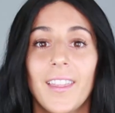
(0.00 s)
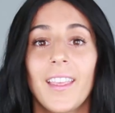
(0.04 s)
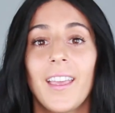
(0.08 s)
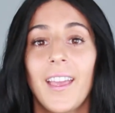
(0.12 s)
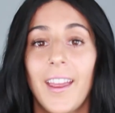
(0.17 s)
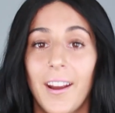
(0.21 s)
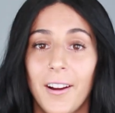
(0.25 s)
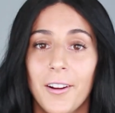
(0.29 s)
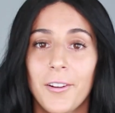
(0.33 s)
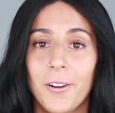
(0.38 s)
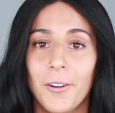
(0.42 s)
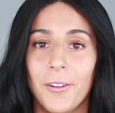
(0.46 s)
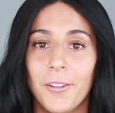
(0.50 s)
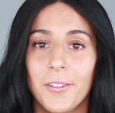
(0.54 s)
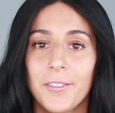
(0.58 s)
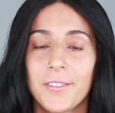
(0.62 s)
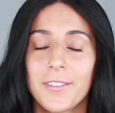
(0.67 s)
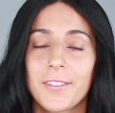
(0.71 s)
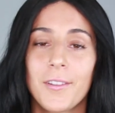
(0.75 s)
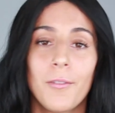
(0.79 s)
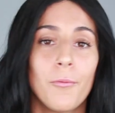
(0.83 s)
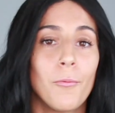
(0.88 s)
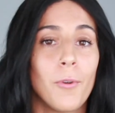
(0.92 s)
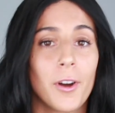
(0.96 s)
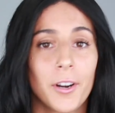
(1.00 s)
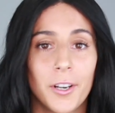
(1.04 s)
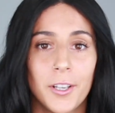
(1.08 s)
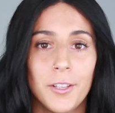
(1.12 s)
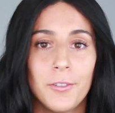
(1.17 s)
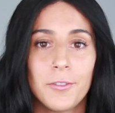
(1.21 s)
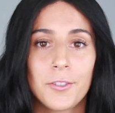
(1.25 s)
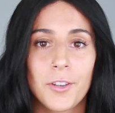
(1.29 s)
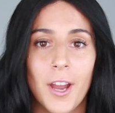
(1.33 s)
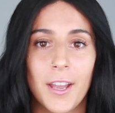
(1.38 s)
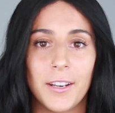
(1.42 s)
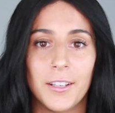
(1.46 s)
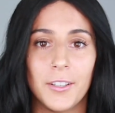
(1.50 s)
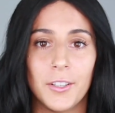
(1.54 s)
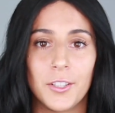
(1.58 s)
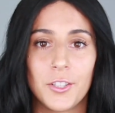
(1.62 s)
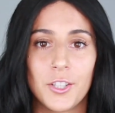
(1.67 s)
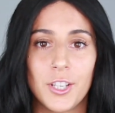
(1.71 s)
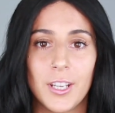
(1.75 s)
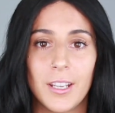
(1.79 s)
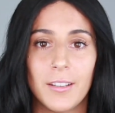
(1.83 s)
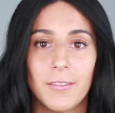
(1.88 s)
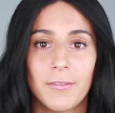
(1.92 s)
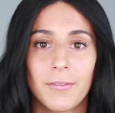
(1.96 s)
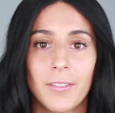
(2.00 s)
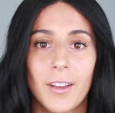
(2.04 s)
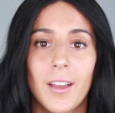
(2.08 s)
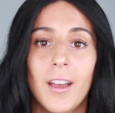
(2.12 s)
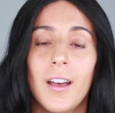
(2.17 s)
Hair goals. What are you trying to achieve?